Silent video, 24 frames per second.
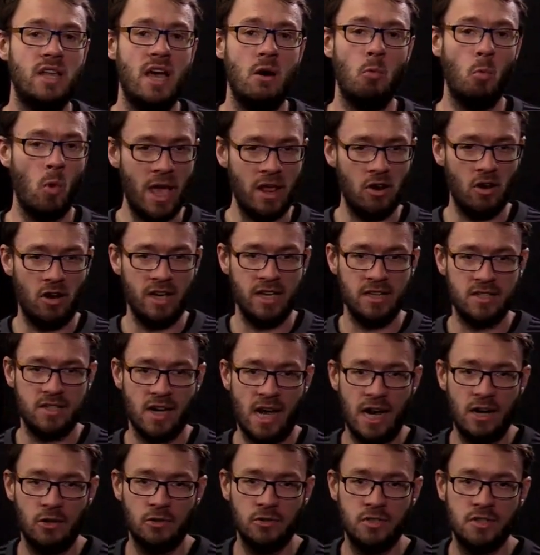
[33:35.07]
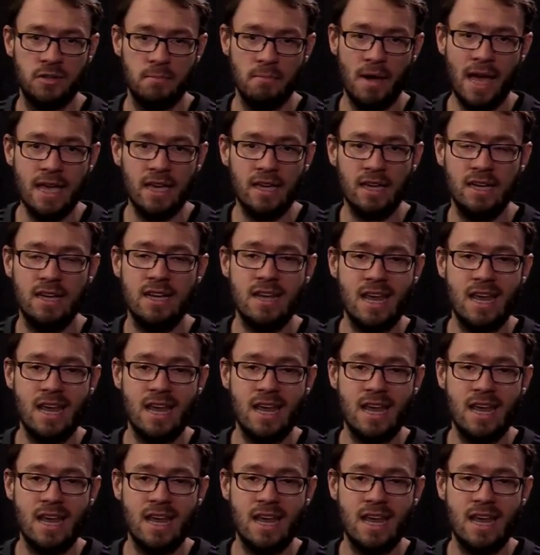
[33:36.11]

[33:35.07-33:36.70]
that we're not entitled to make,